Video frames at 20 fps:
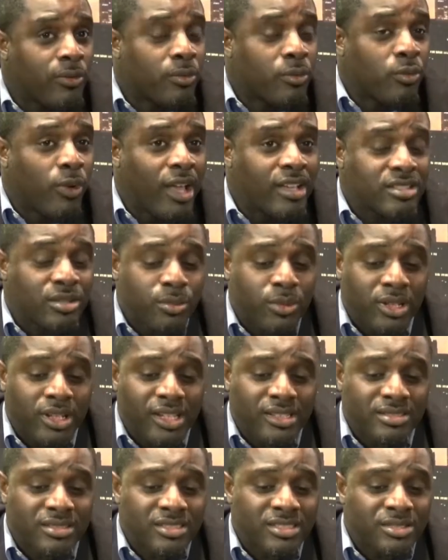as it
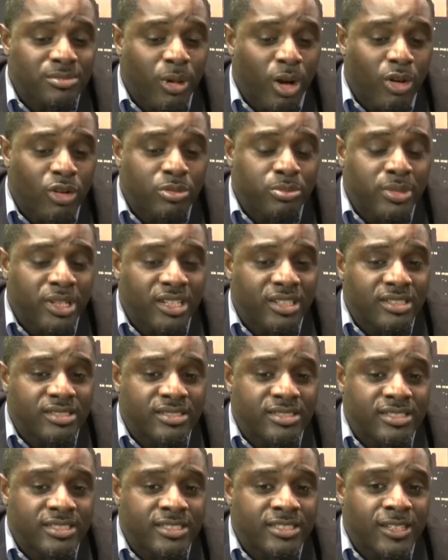relates to small
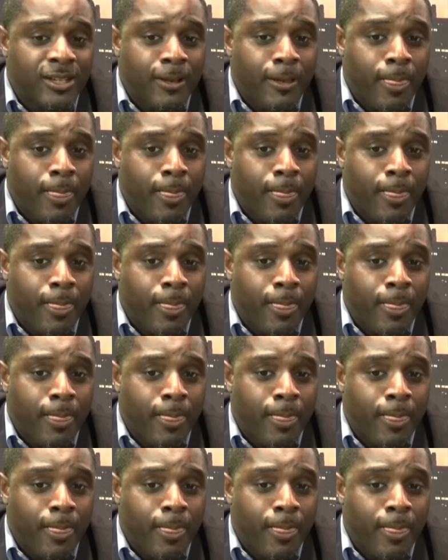businesses,